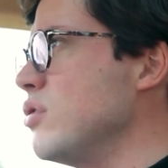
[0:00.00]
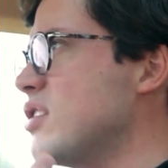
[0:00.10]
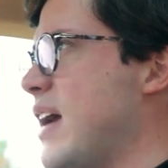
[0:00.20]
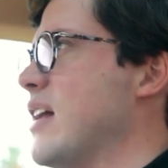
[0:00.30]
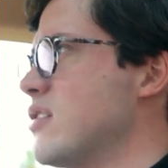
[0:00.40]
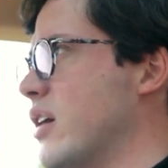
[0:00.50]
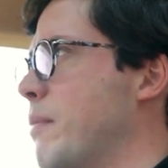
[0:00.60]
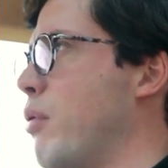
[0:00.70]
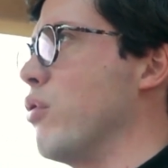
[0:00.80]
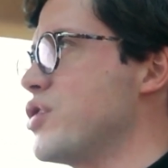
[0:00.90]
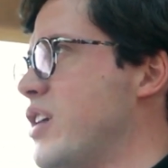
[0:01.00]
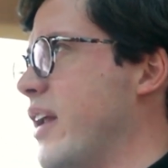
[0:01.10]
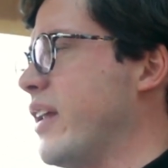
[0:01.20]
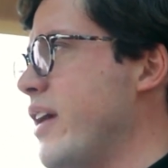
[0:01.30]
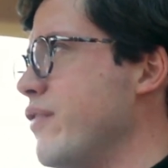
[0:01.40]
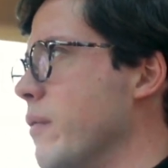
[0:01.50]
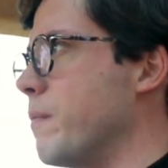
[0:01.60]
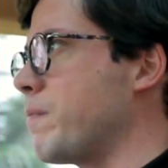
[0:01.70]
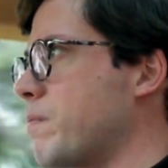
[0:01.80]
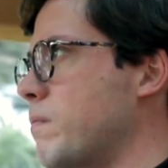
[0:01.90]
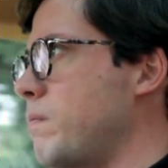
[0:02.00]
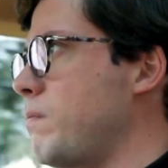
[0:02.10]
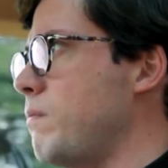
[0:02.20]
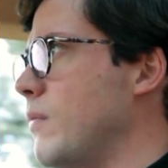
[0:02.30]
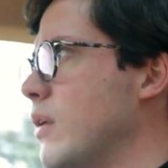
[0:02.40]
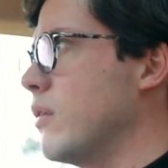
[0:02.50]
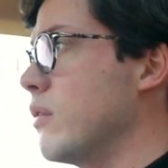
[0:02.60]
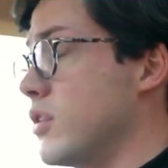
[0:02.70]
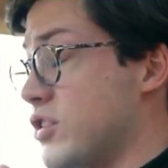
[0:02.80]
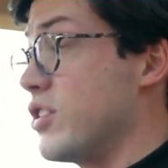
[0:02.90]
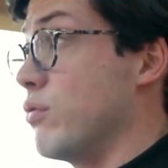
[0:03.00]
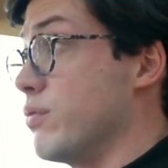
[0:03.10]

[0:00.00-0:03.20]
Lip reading: sounds like a Porsche 911. It still